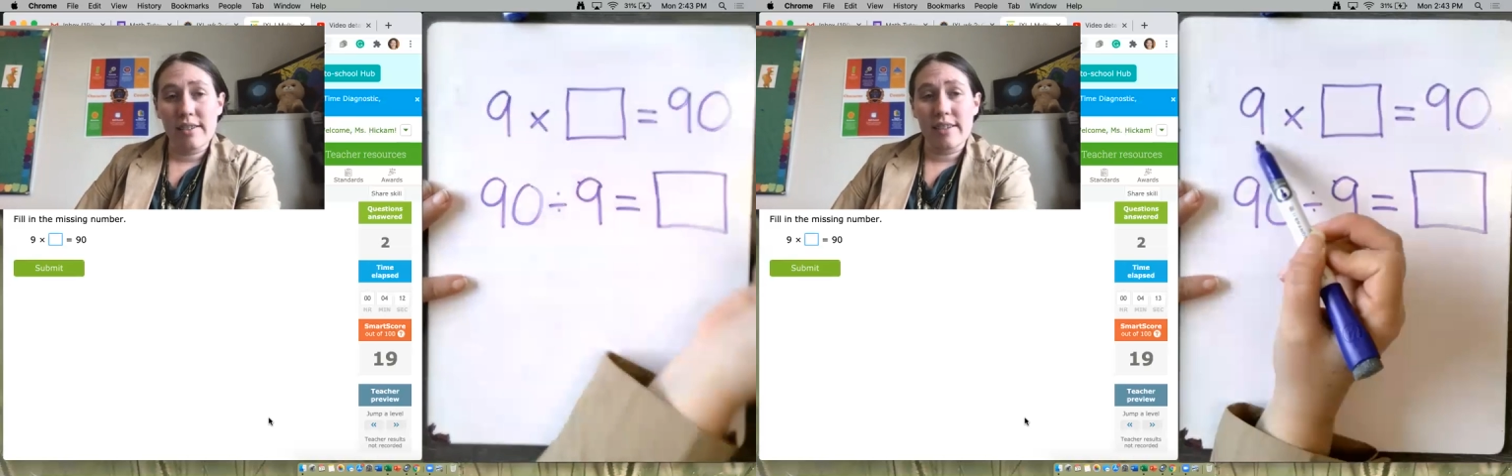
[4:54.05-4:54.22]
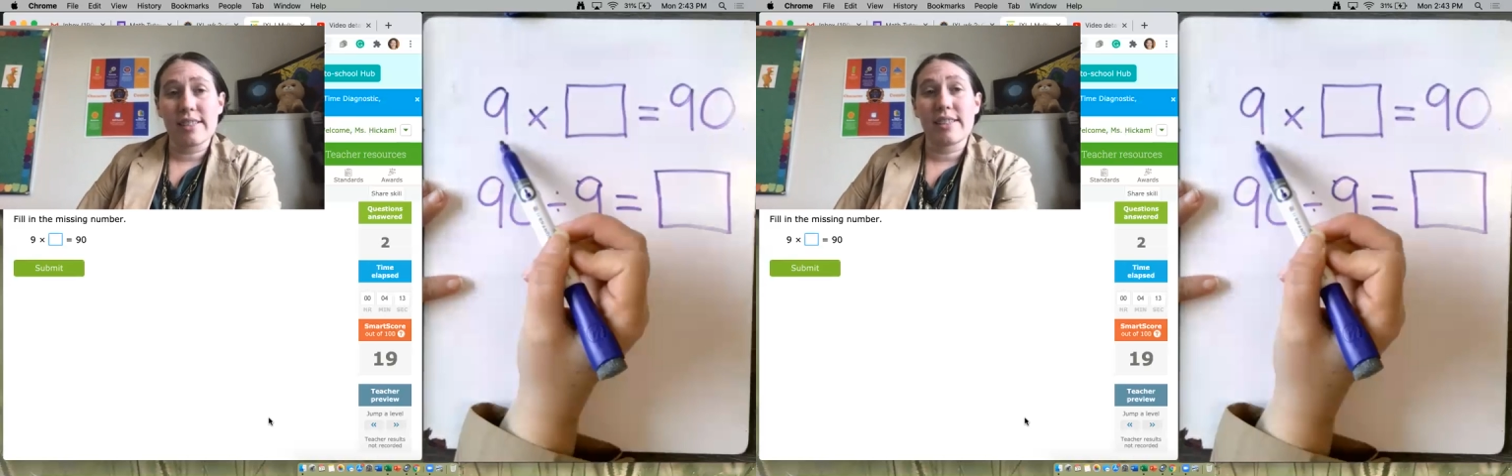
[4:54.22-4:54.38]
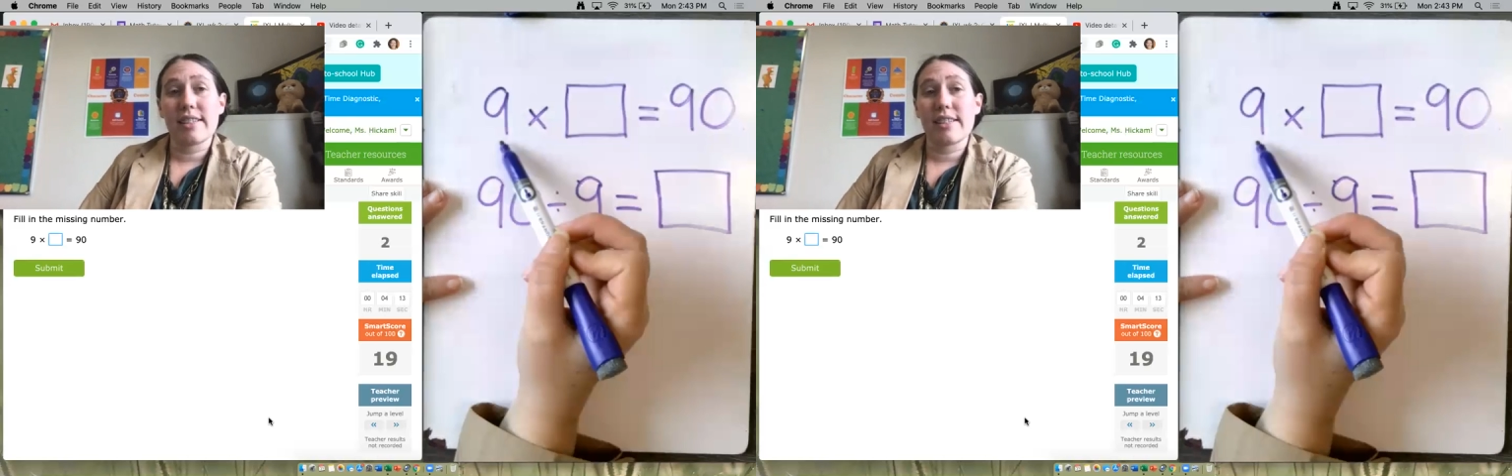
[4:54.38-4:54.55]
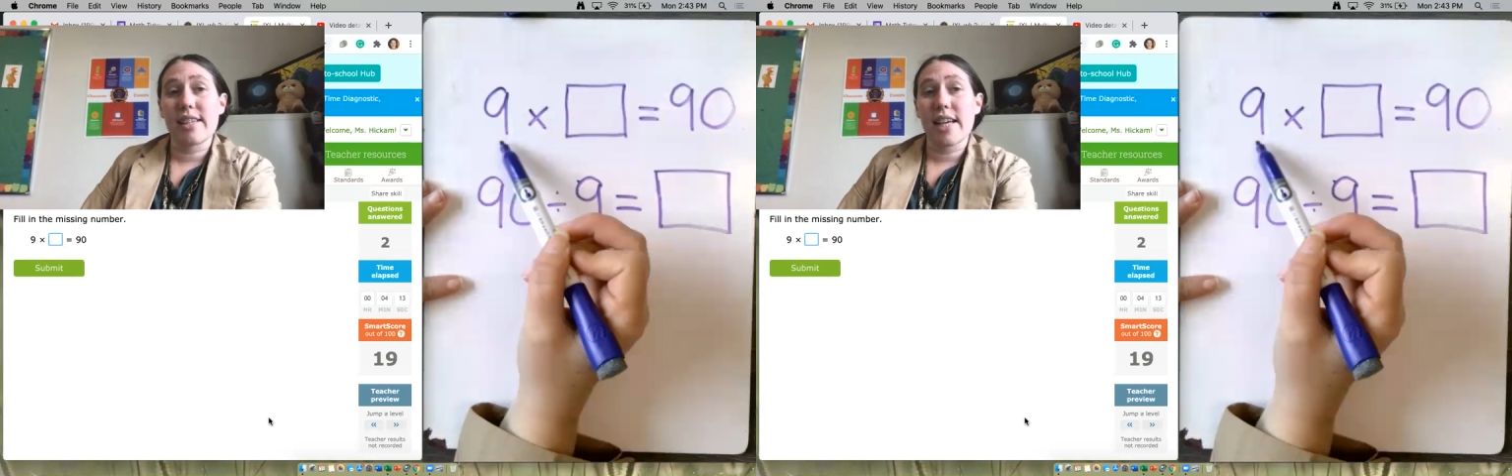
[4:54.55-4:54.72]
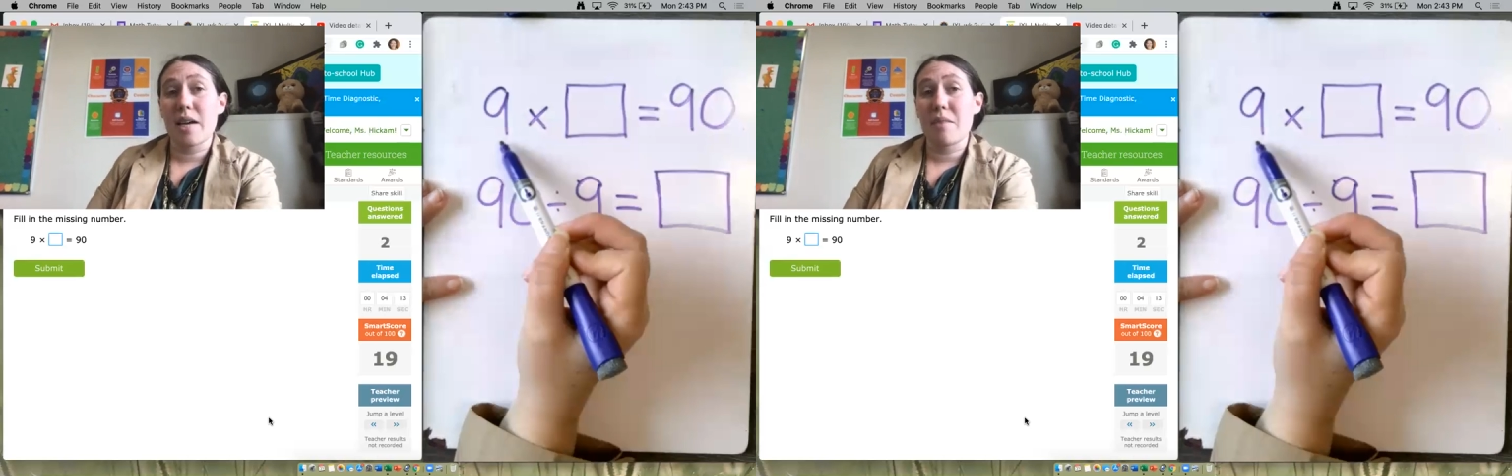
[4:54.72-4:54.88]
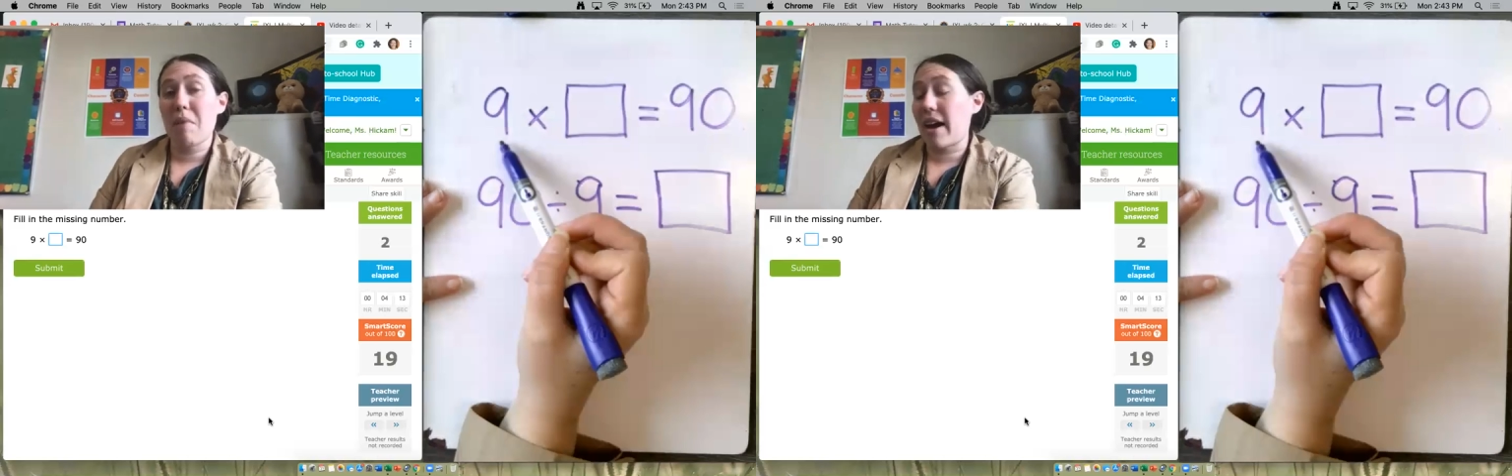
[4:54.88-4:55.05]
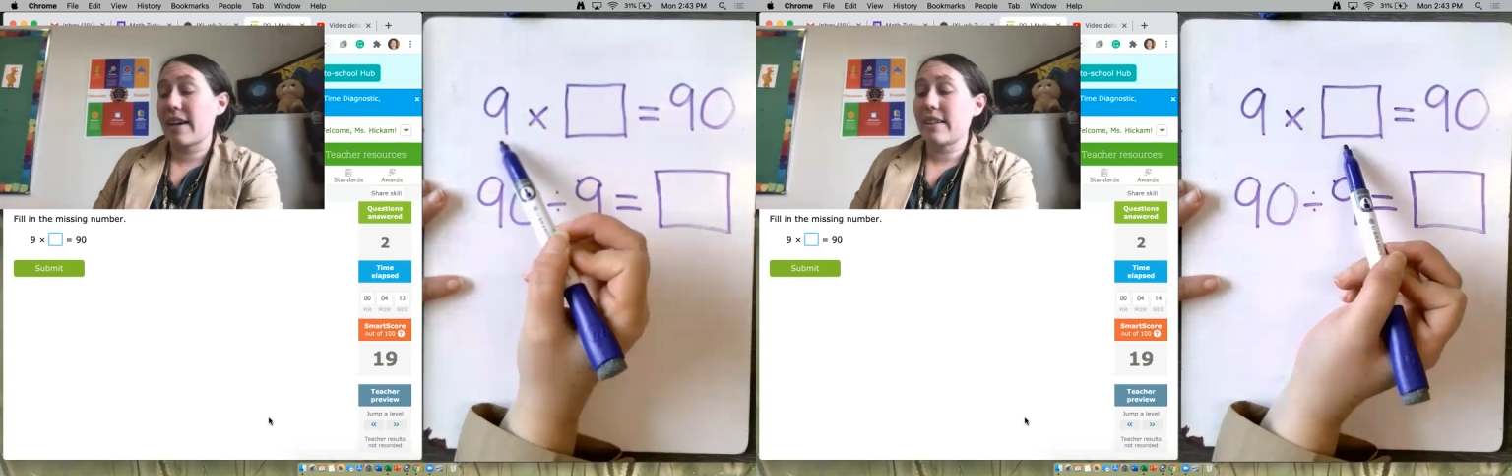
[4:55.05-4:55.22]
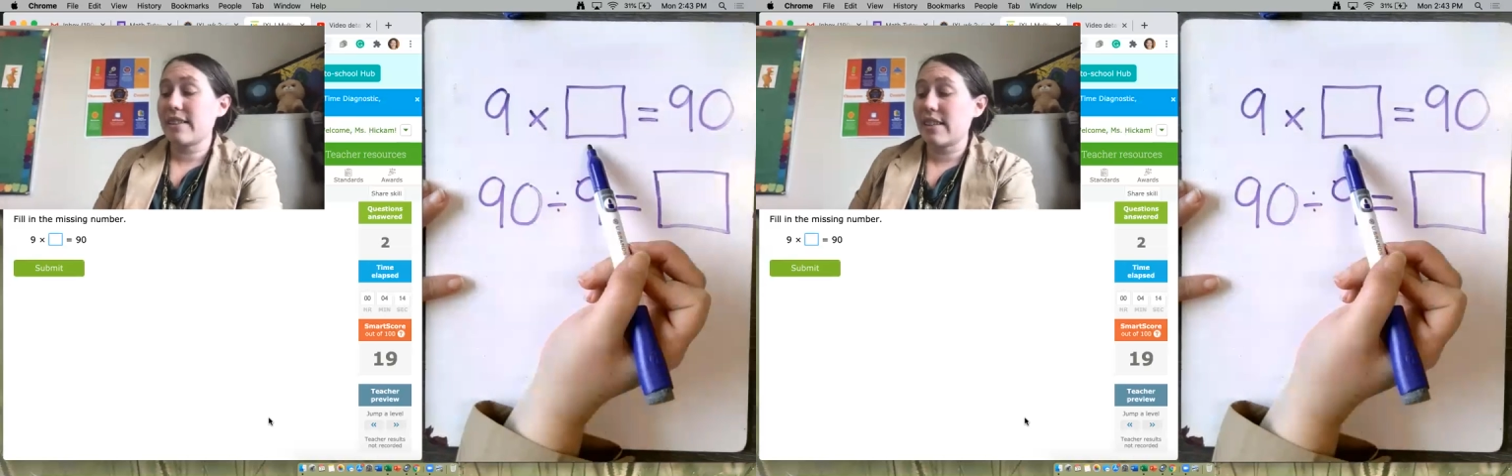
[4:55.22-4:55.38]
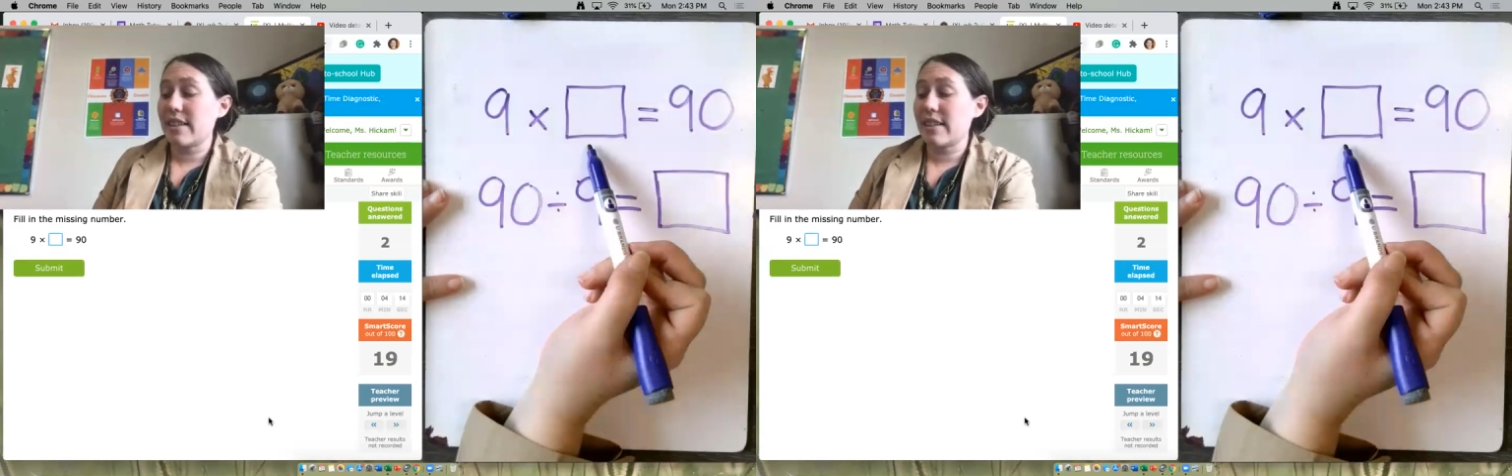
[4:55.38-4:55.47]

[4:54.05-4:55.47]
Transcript: is the same as